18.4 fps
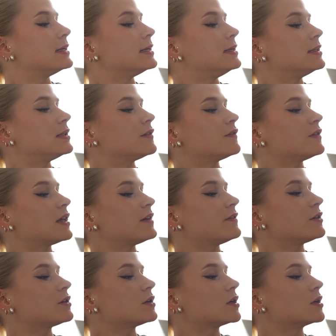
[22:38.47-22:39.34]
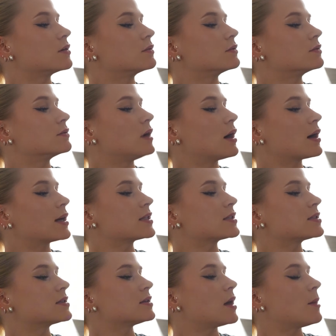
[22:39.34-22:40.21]
in the flavor
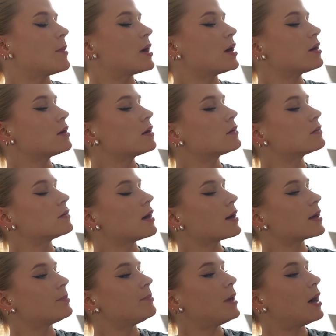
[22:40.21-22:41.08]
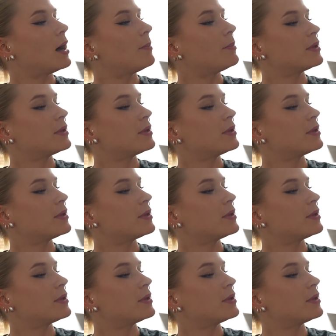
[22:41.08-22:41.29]
America Rocket Pop.